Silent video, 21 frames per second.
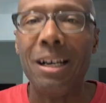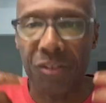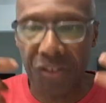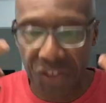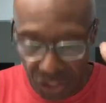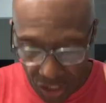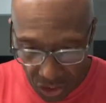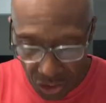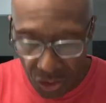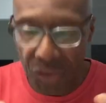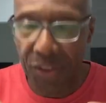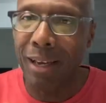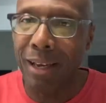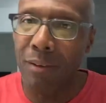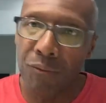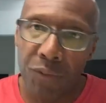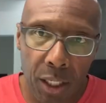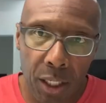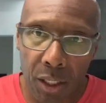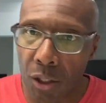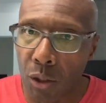I'll send you
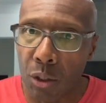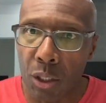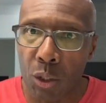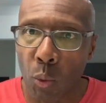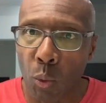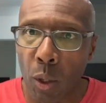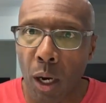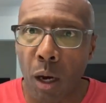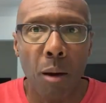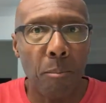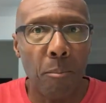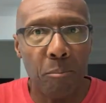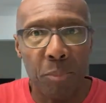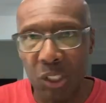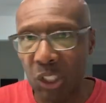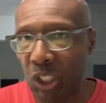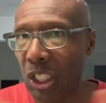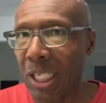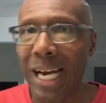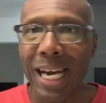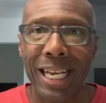that video as well,
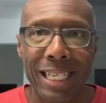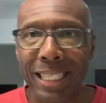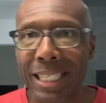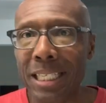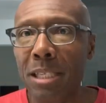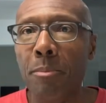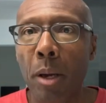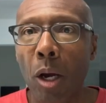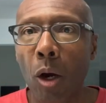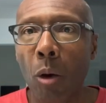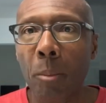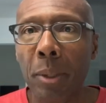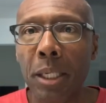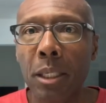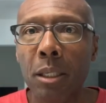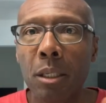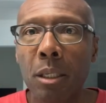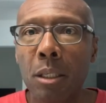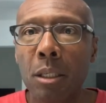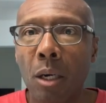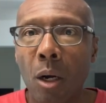but you got to email me.
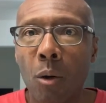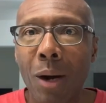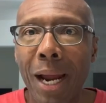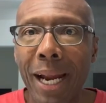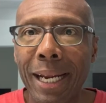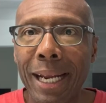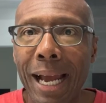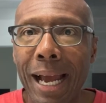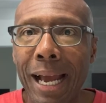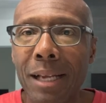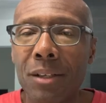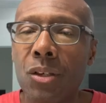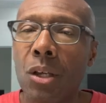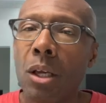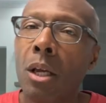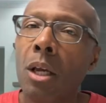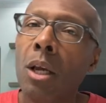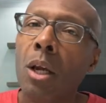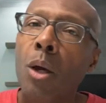All right, guys.